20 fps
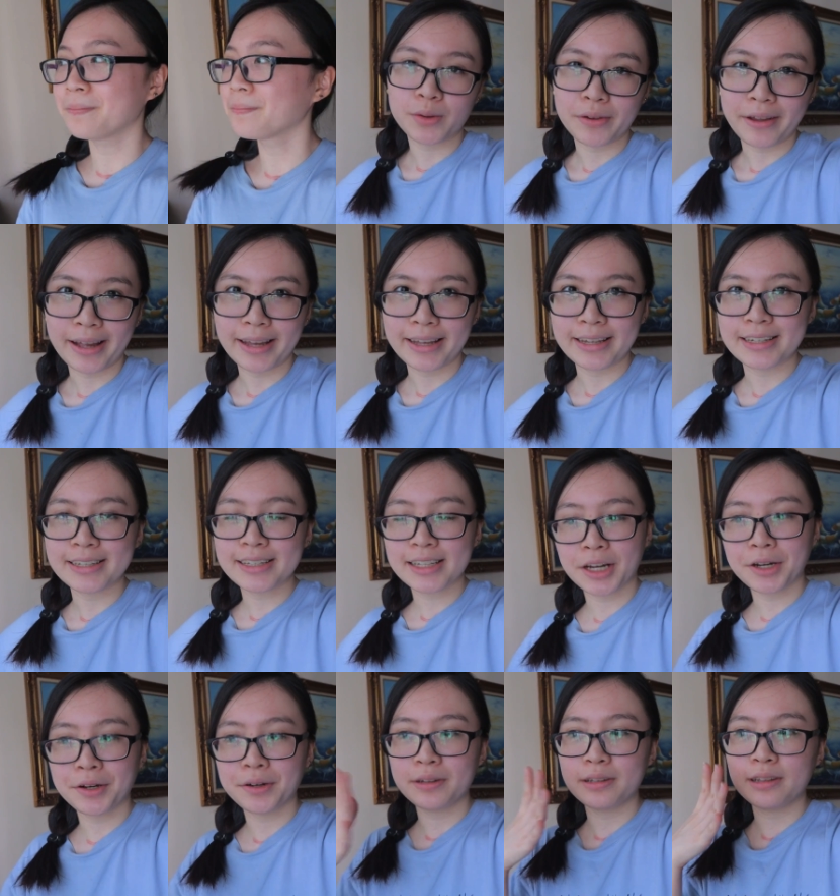So yeah, it is
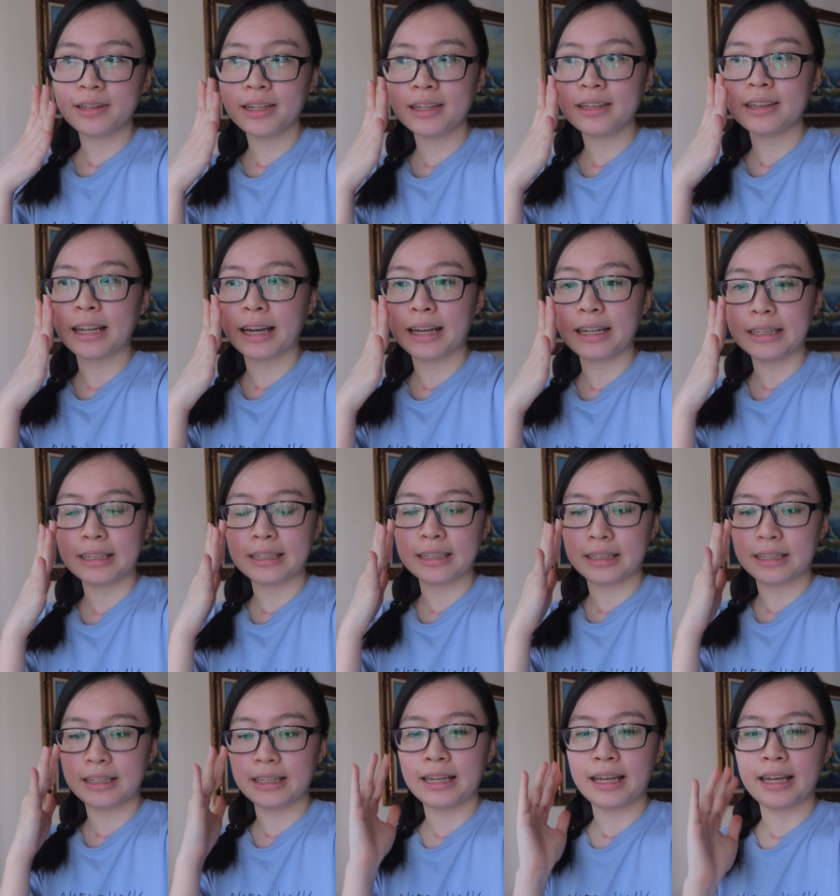currently nine
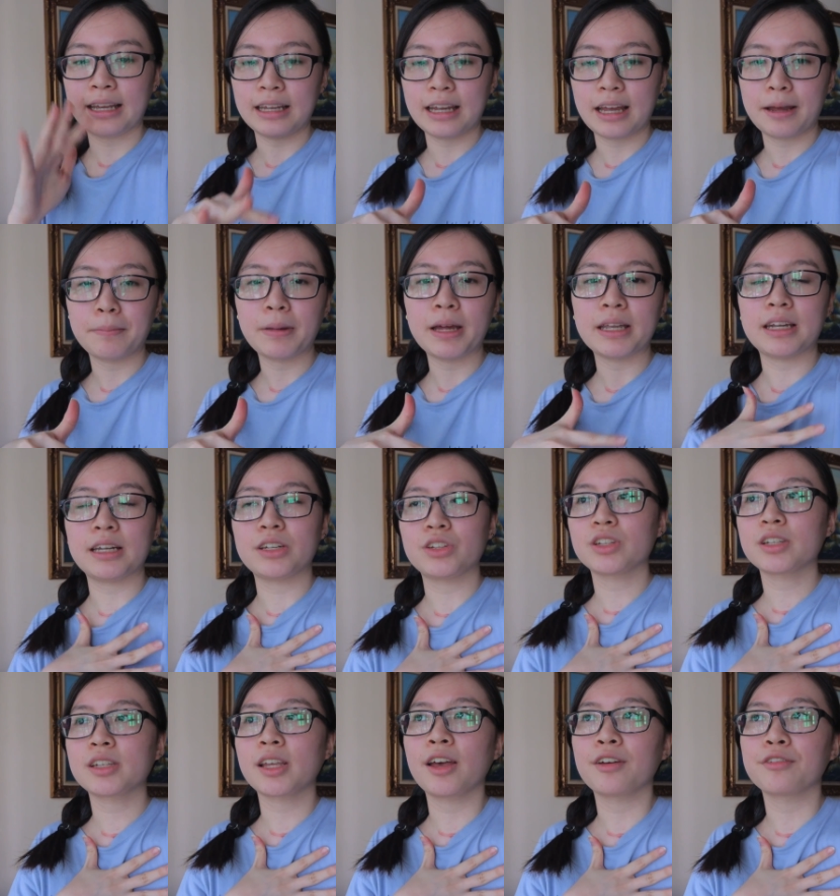thirty a m and I
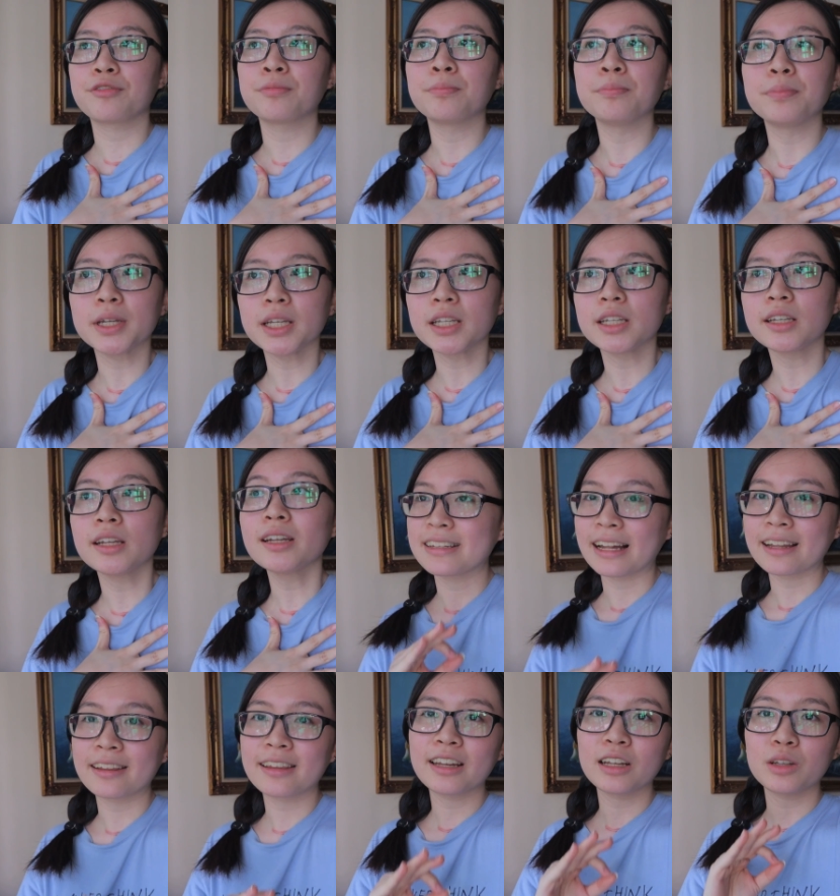just have been
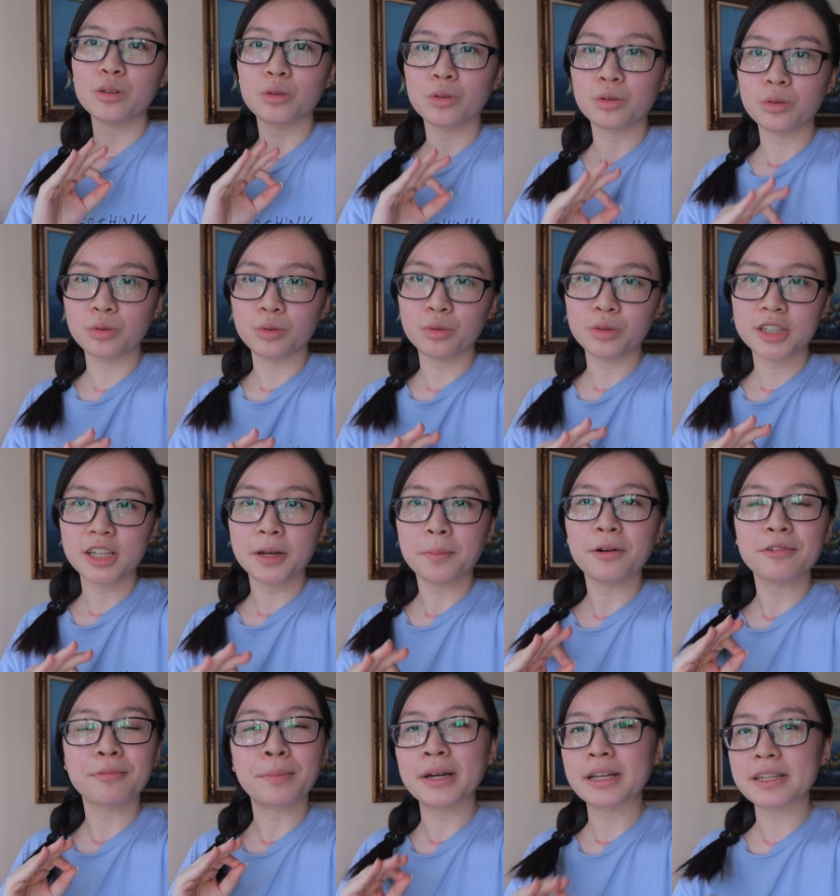starting to do some
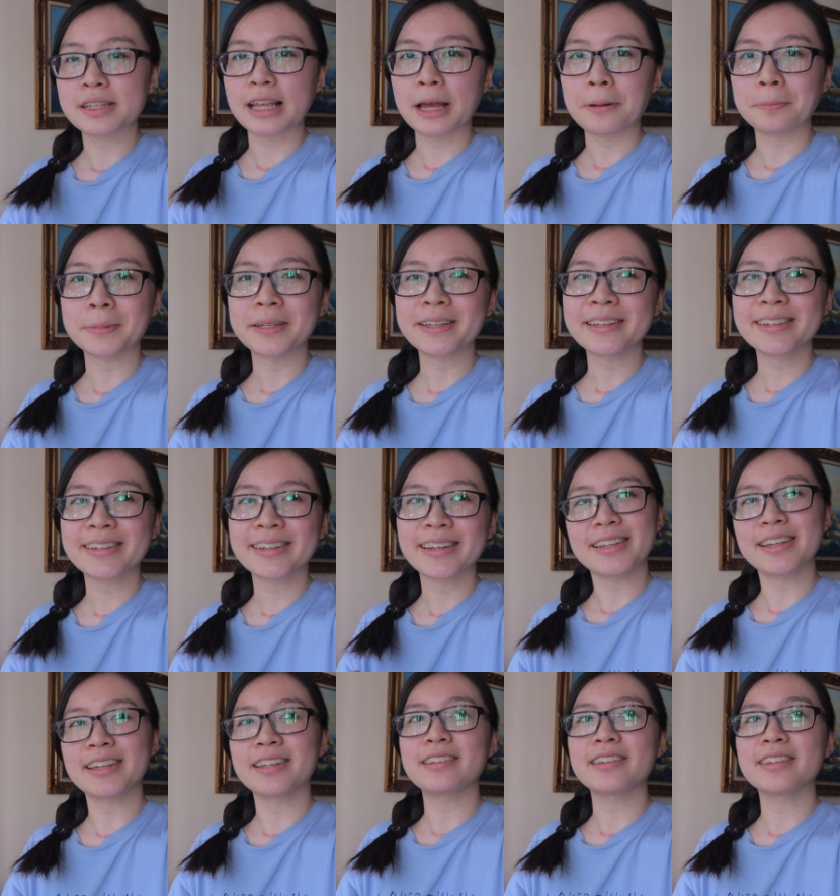of my assignments
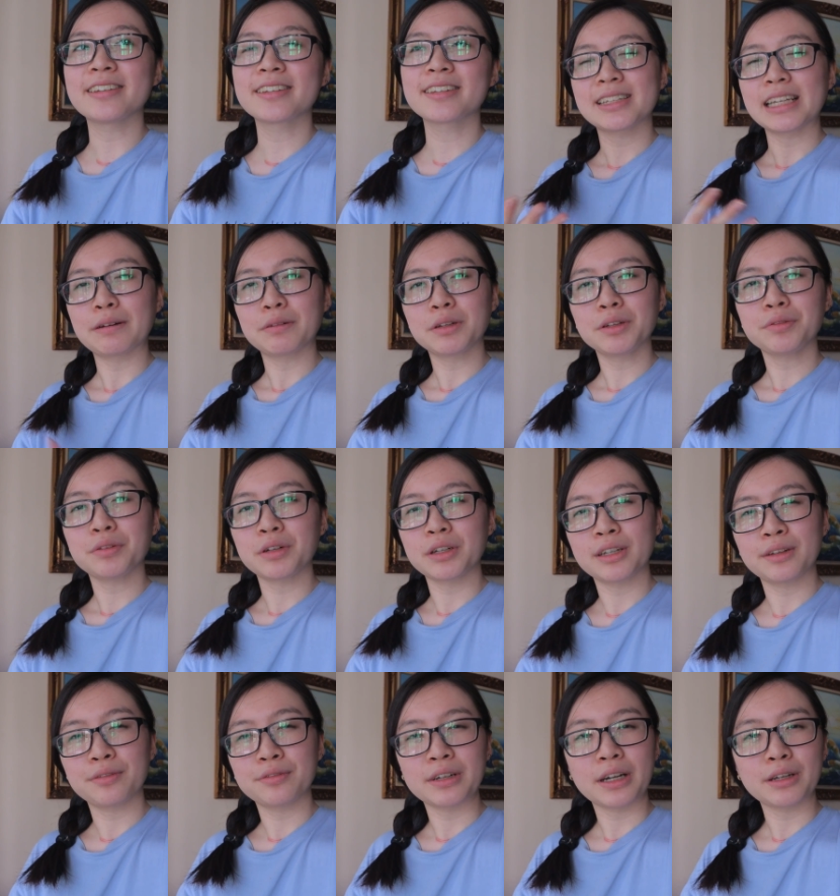since seven
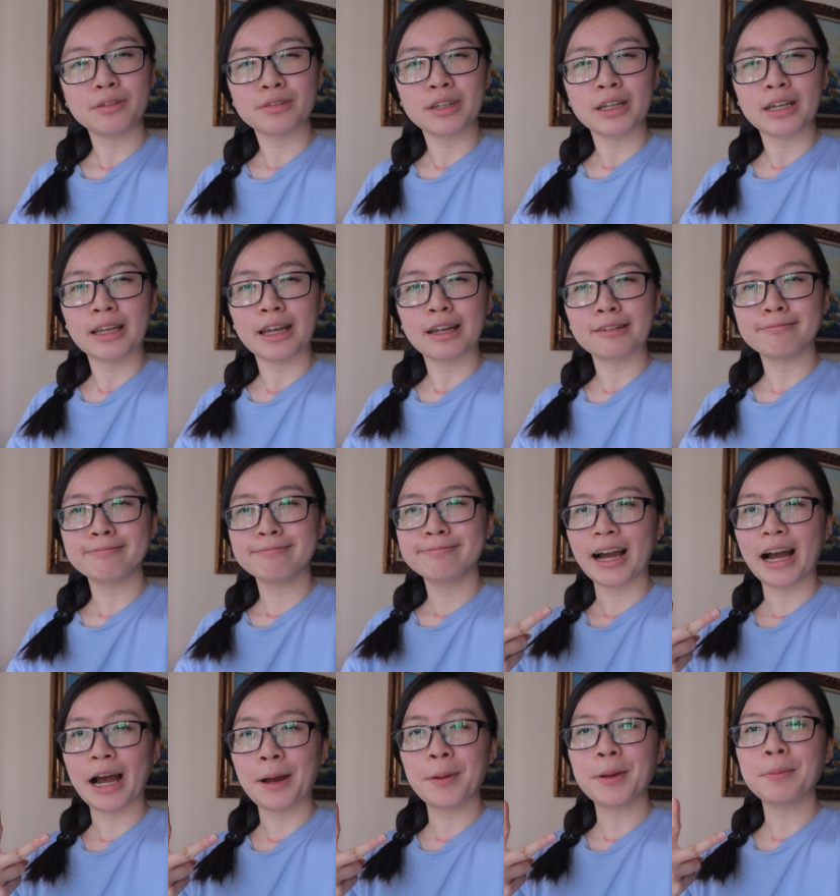forty-five a m
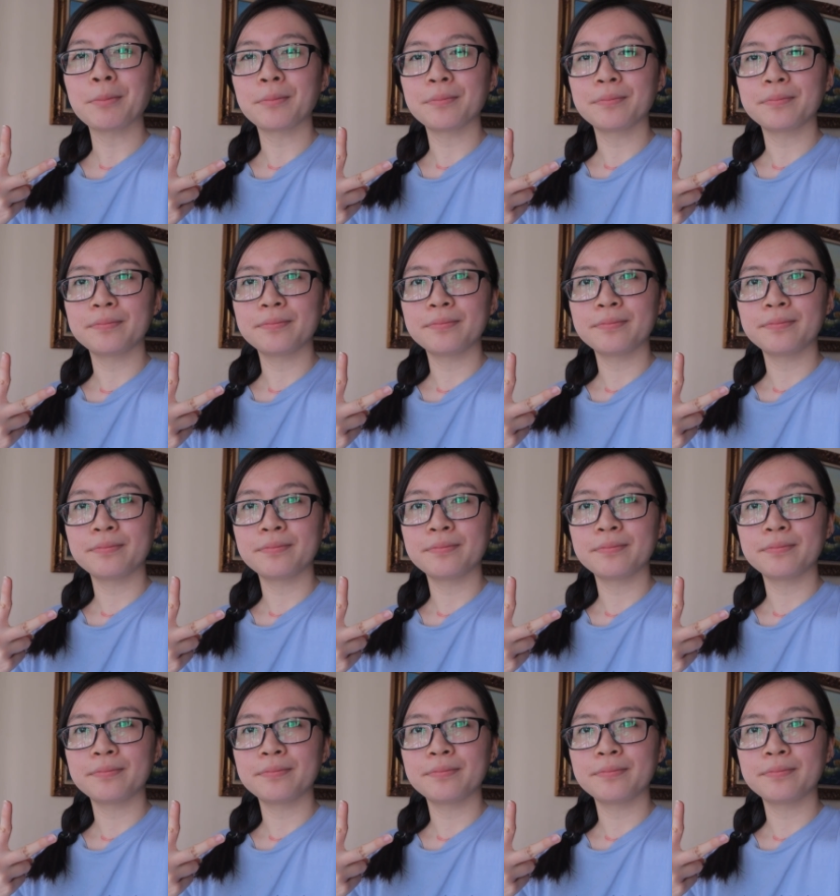Yeah, I mean...